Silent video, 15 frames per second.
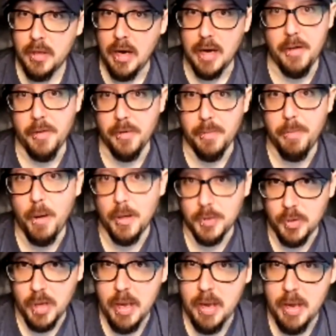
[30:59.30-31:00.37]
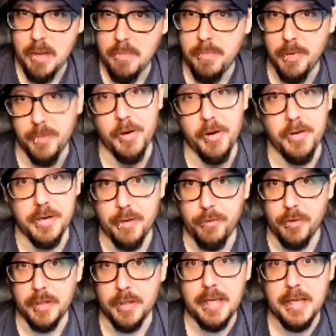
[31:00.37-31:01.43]
another puzzle game, but very
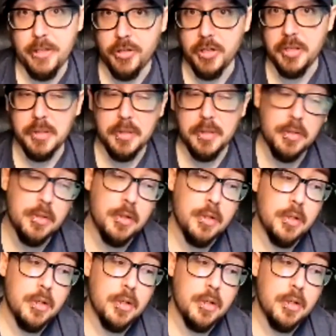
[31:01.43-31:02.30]
different than Tetris.